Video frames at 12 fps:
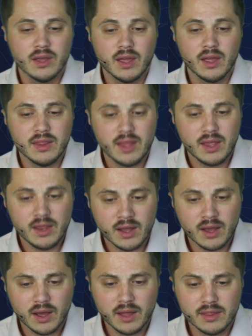And
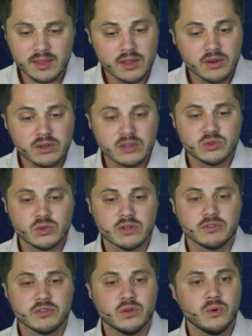then the other sort
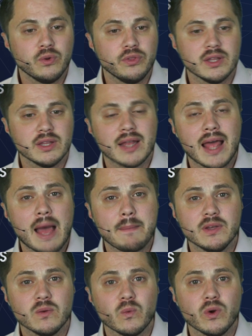of cool thing that
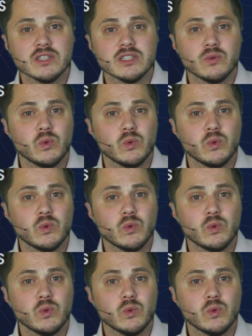happened was